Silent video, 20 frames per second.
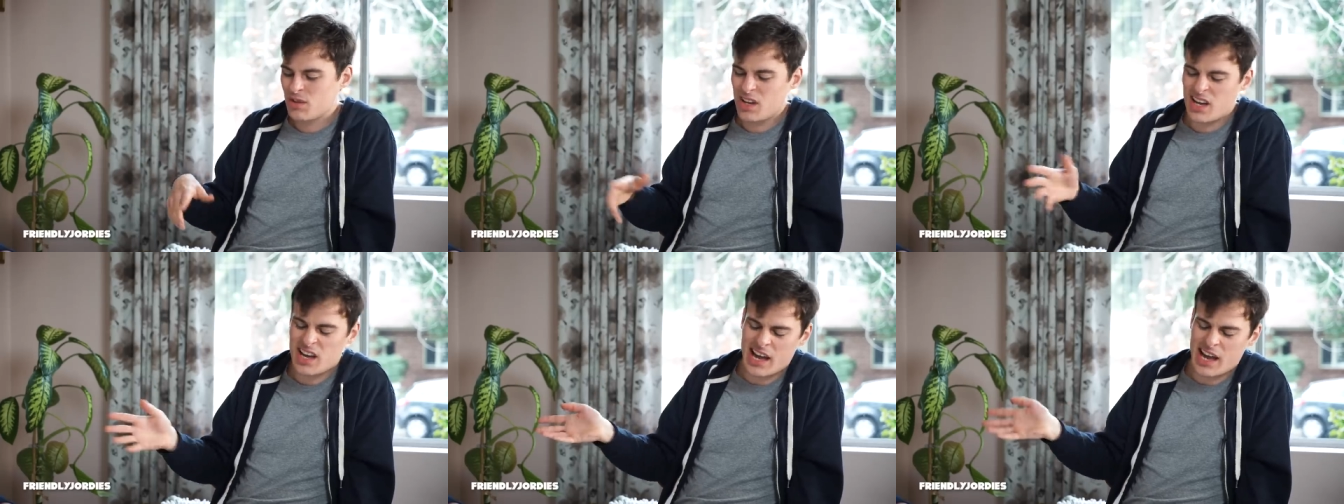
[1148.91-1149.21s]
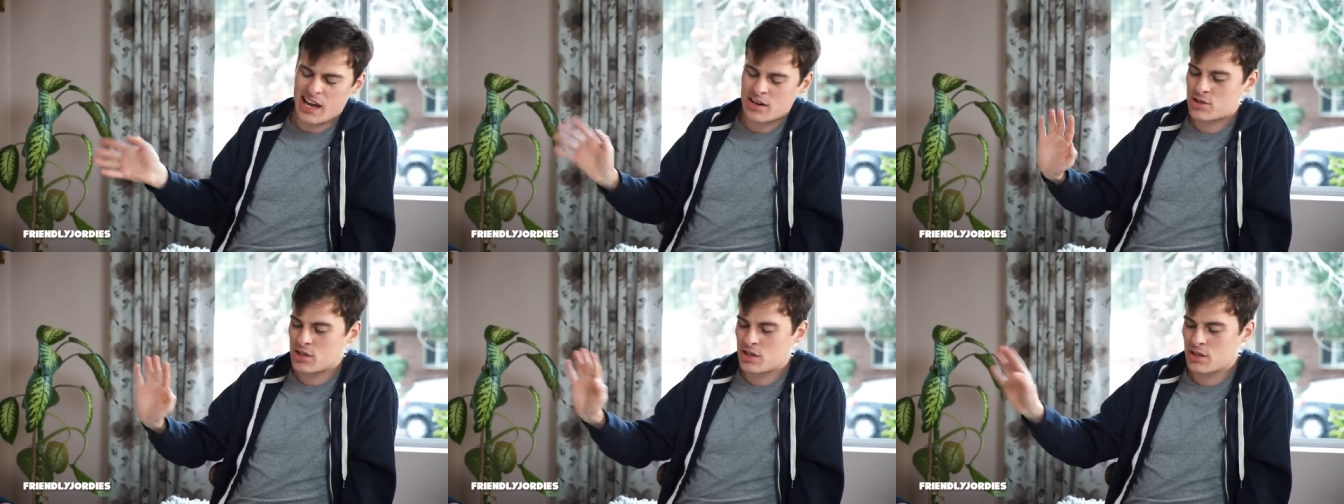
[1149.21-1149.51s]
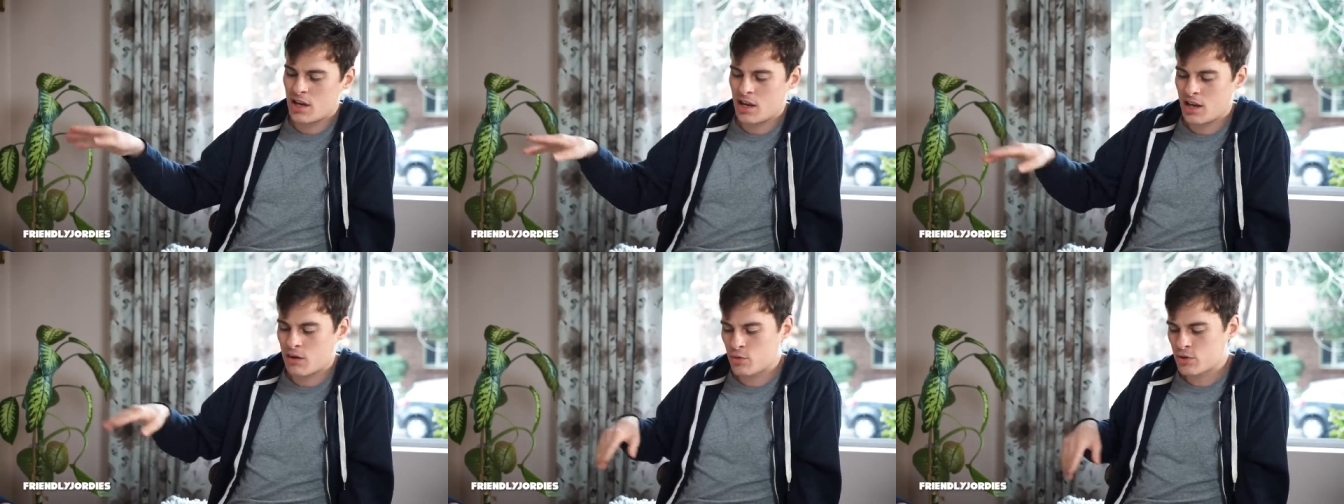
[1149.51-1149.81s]
Uh, actually,
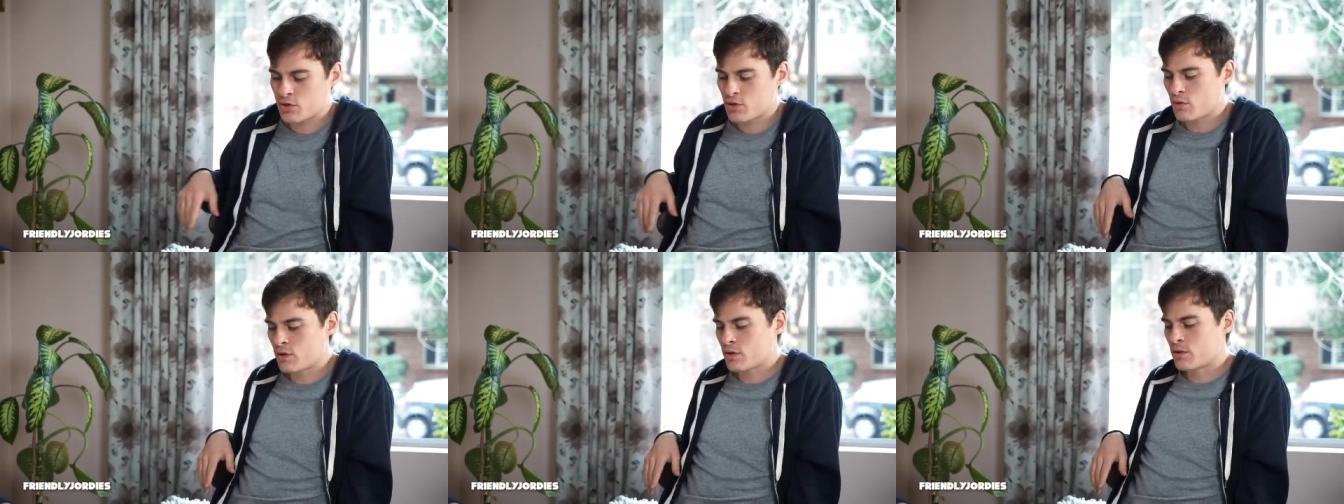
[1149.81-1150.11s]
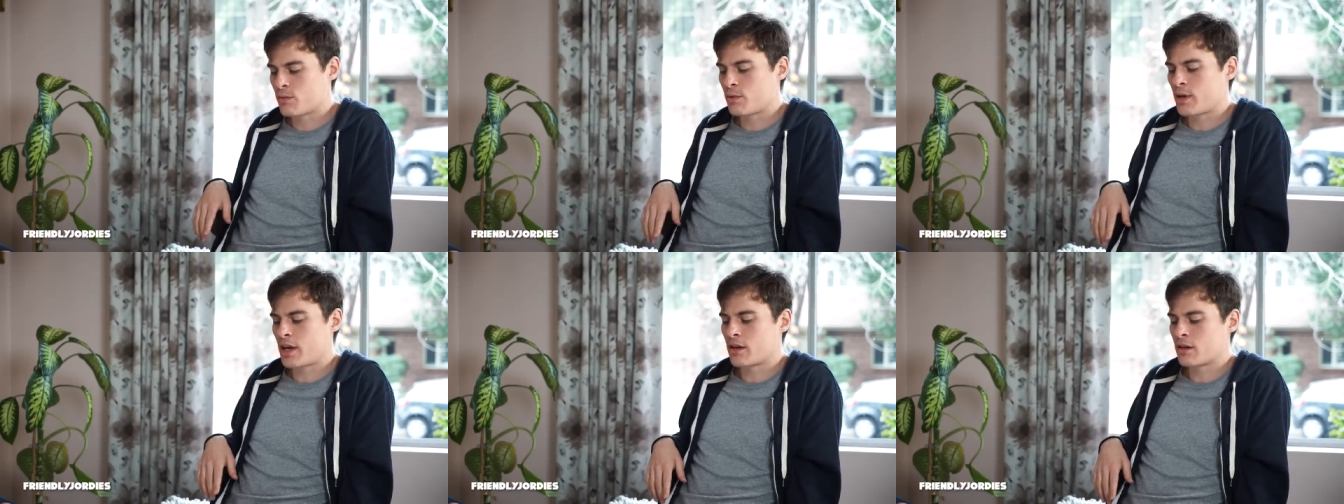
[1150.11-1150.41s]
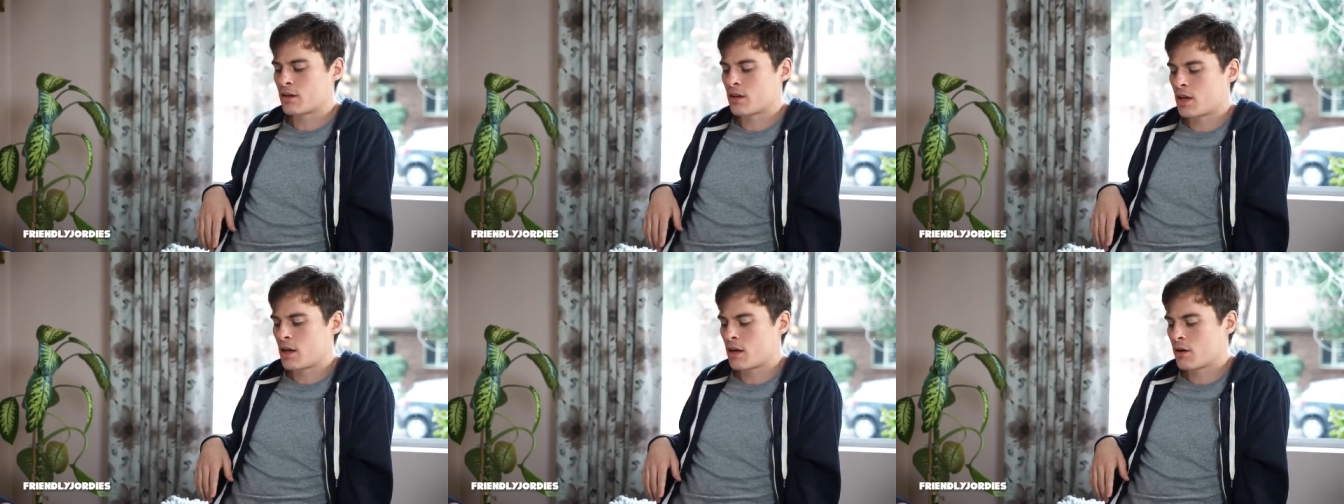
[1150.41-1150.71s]
no. We're talking about
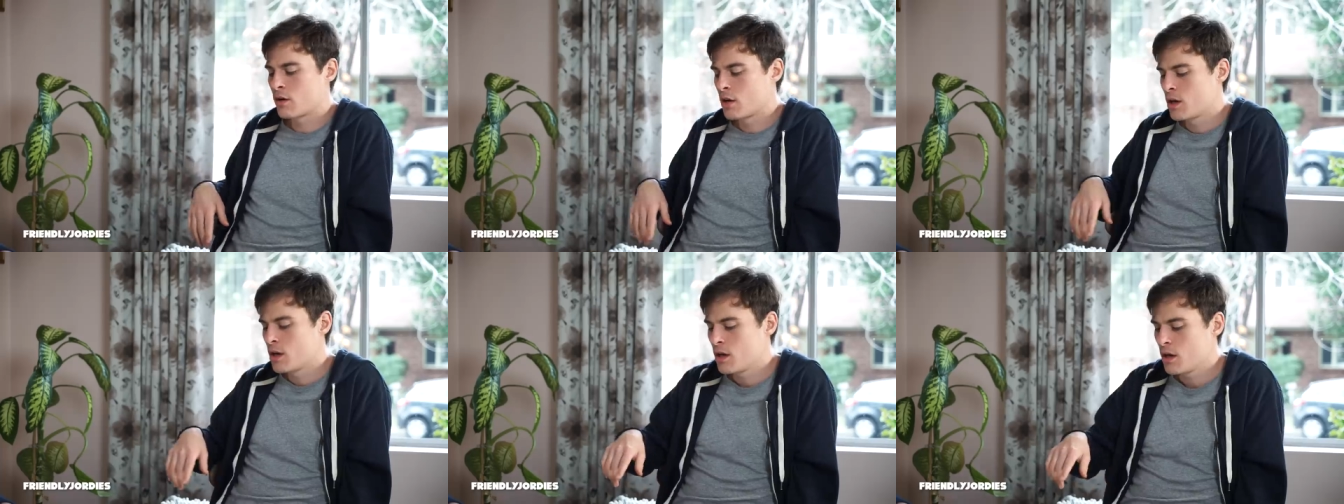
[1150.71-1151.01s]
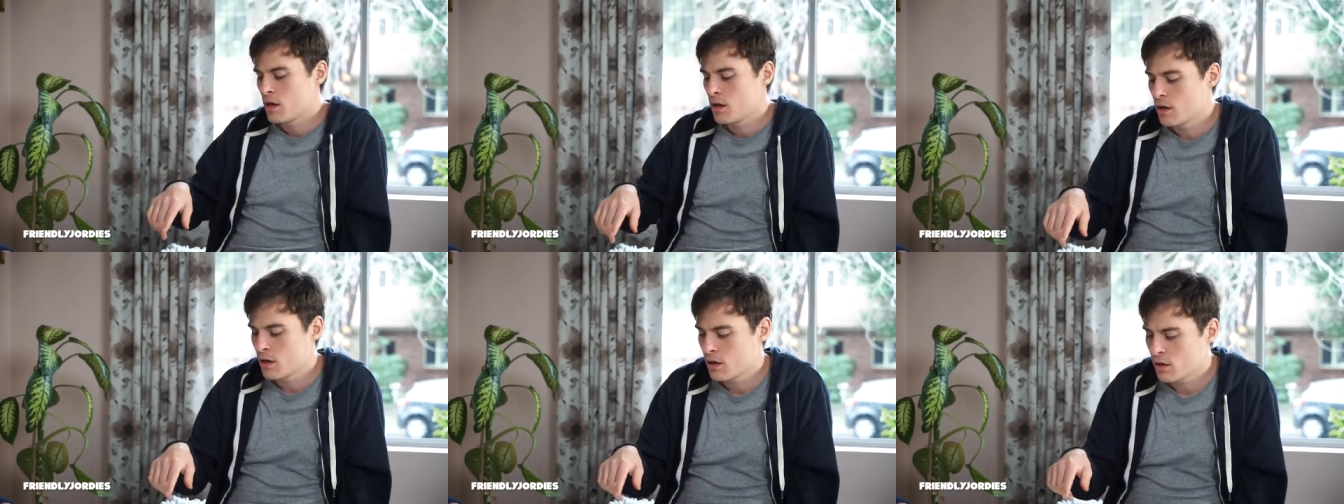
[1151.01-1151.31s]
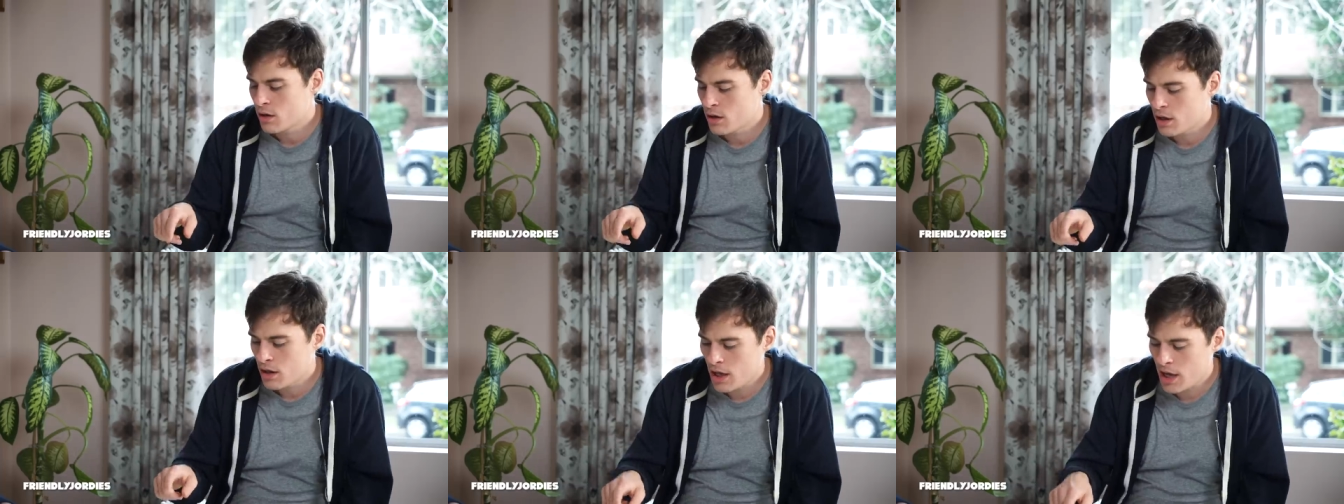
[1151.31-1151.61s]
it now.
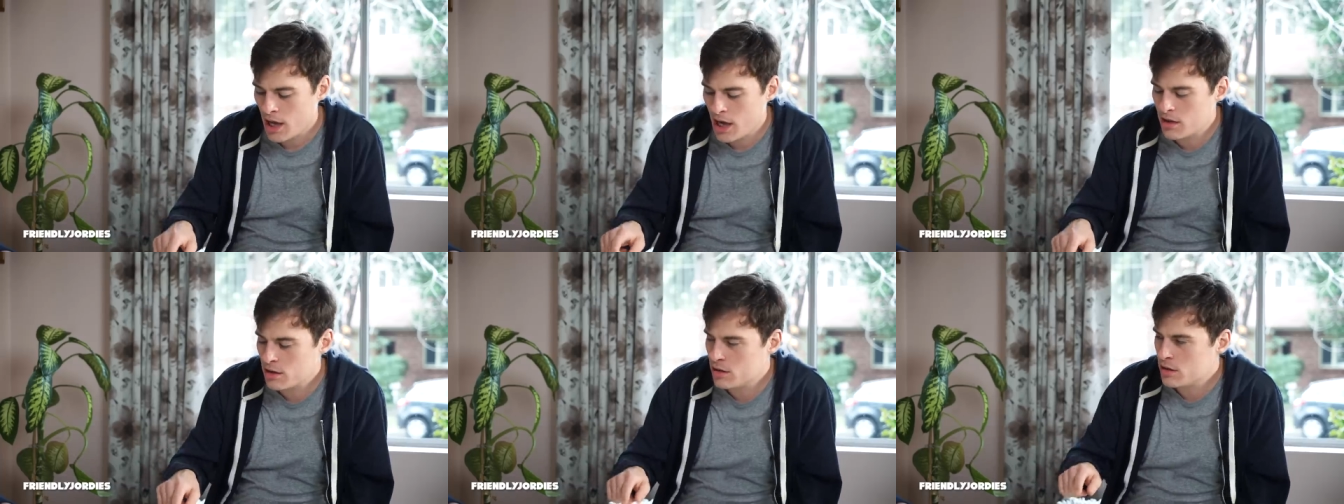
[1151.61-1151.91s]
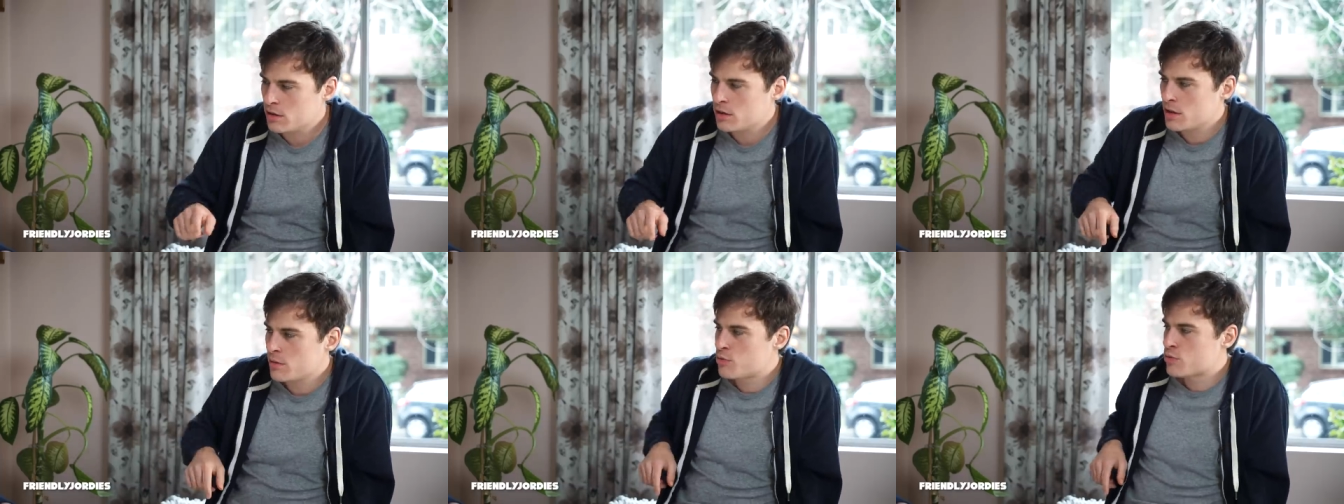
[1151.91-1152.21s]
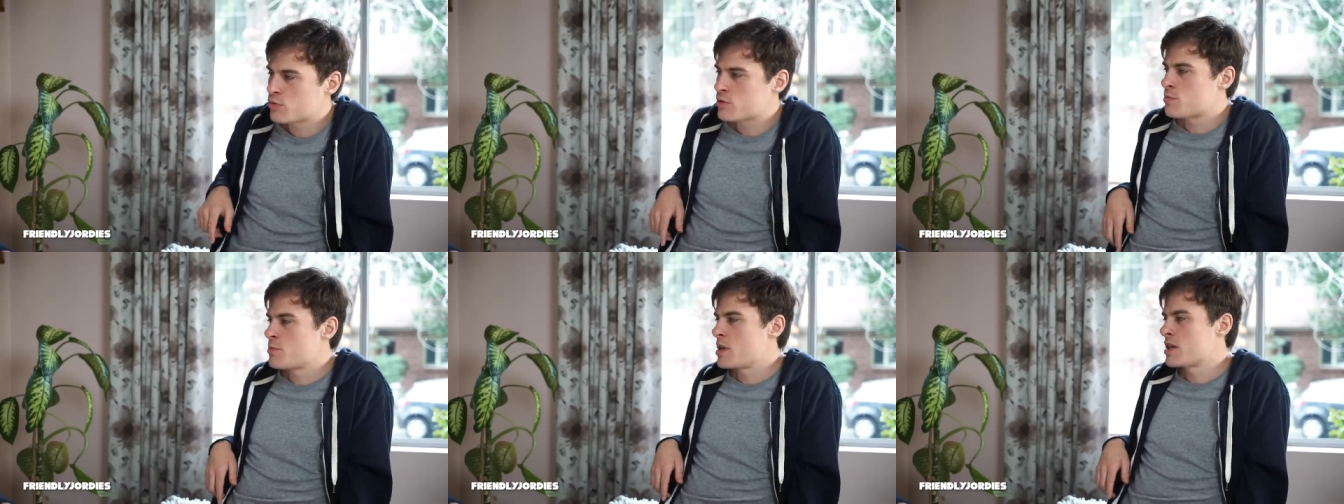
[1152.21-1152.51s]
How did the
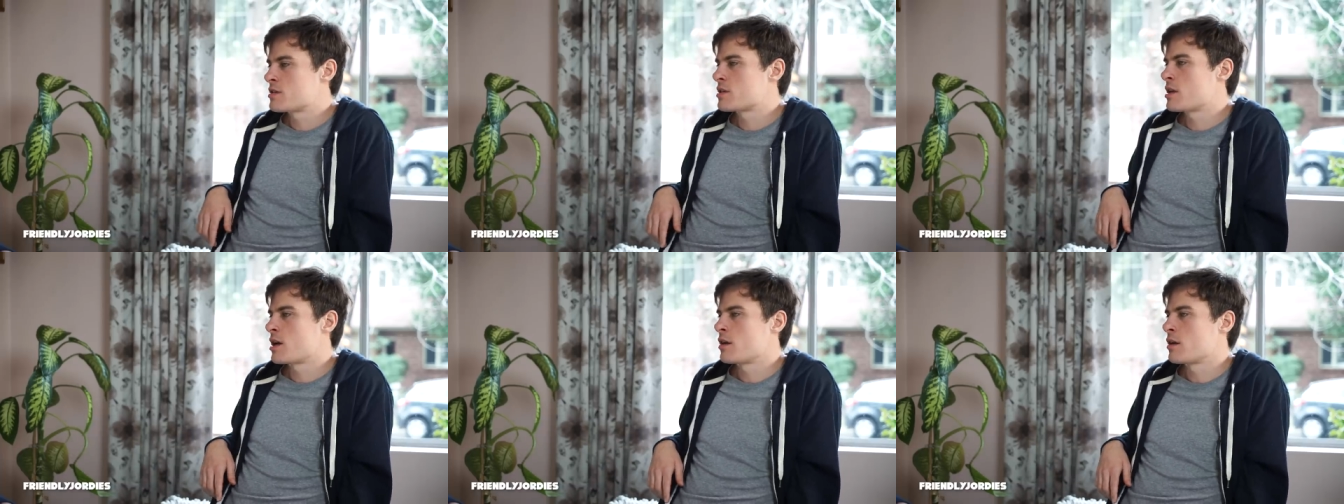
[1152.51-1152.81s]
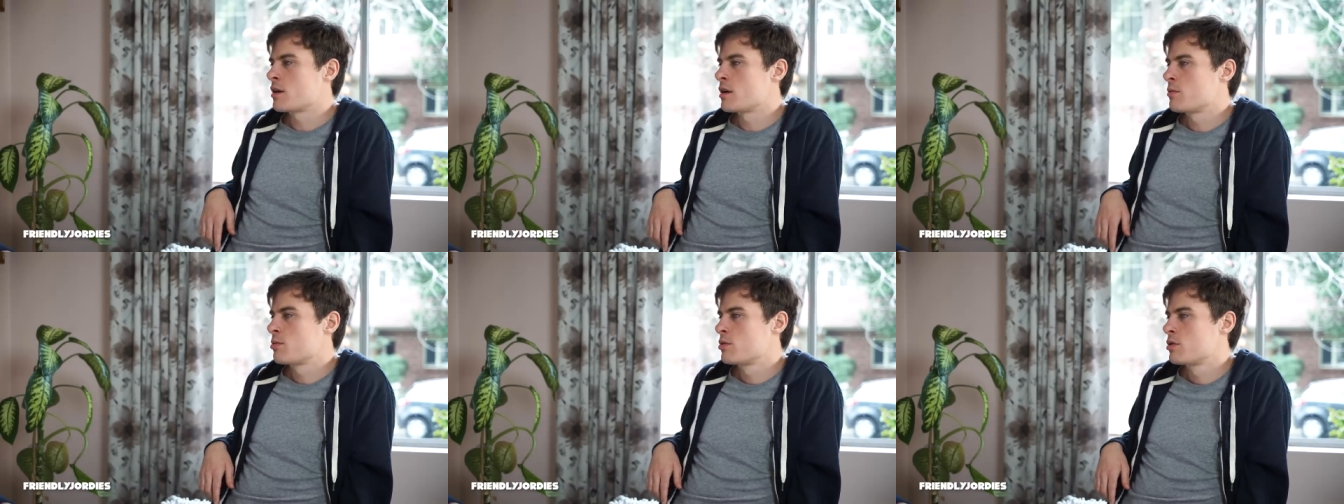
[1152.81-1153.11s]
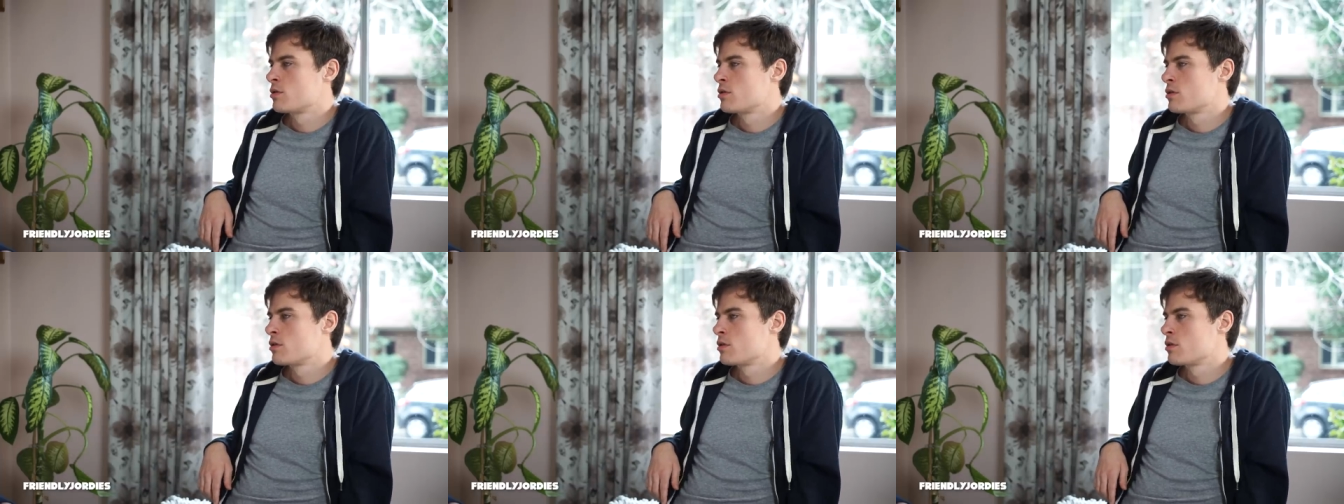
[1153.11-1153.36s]
Liberals mess that up?